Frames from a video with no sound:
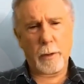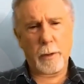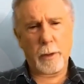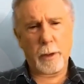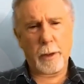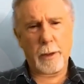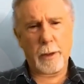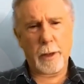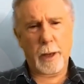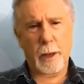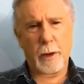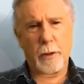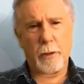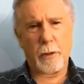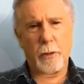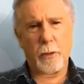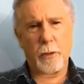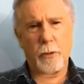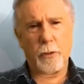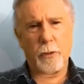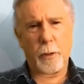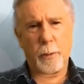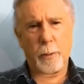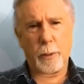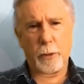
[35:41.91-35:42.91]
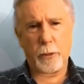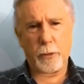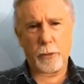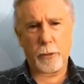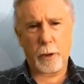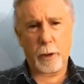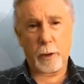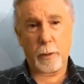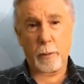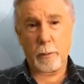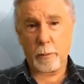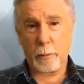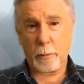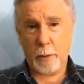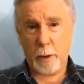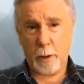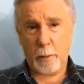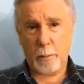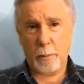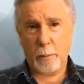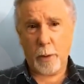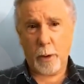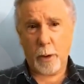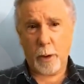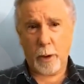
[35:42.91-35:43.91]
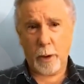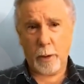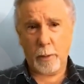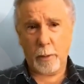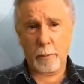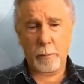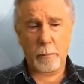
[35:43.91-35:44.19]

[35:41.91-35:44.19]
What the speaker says: dictated to some extent by